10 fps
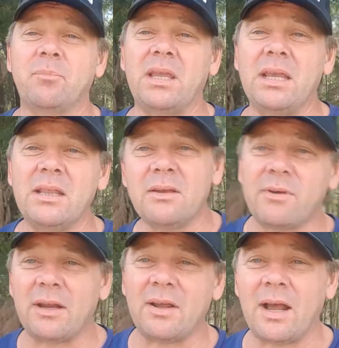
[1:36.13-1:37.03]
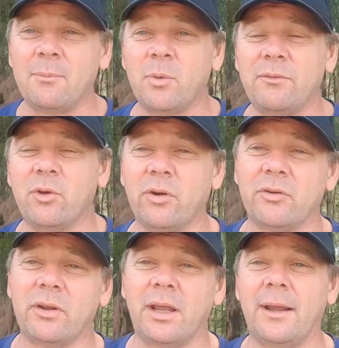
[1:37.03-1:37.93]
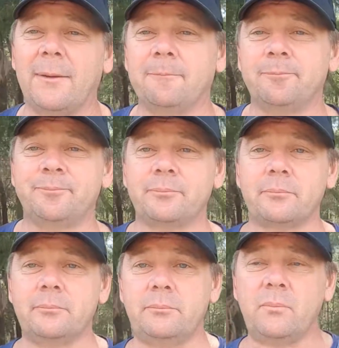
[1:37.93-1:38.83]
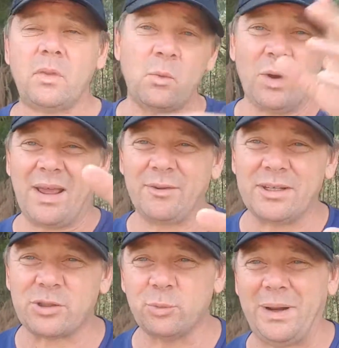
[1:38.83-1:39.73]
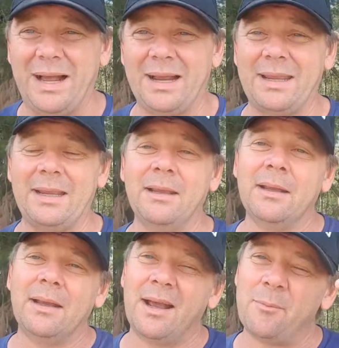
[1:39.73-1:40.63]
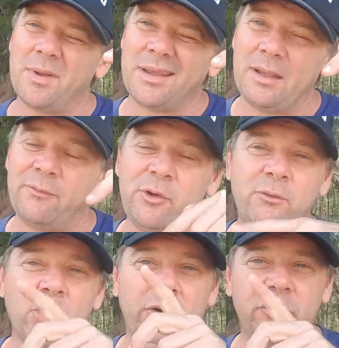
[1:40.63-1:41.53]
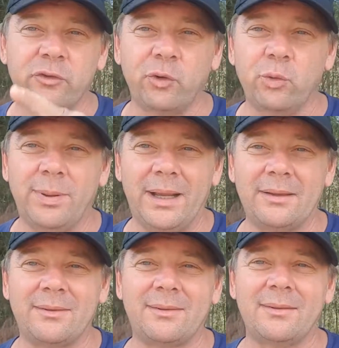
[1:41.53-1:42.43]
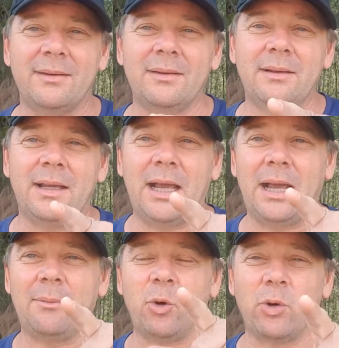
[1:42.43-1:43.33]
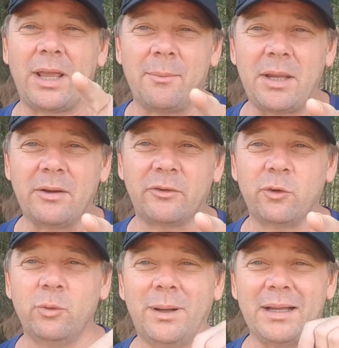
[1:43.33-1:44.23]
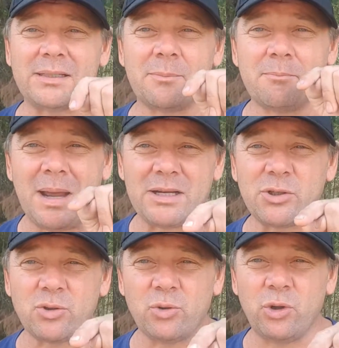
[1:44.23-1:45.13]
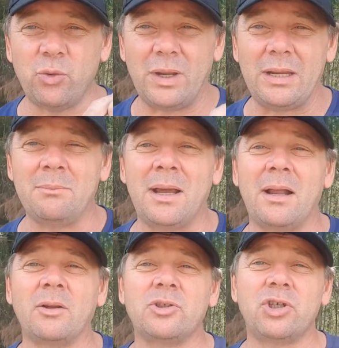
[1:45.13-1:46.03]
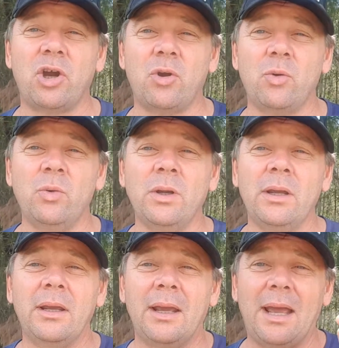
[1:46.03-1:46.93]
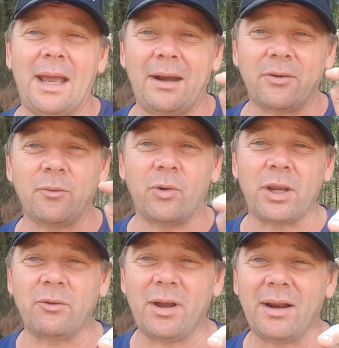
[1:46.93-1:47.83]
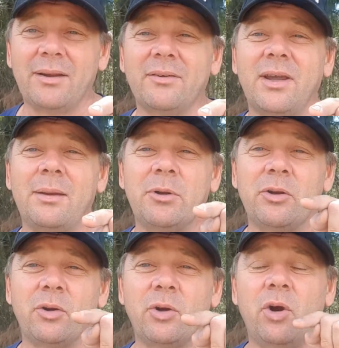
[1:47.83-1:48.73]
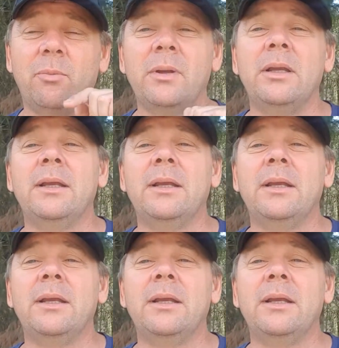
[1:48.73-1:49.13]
In the event hub we've got we'll have additional parking. If you've got a school bus or coming in a school bus, make sure you email Joe at rockytrailentertainment.com,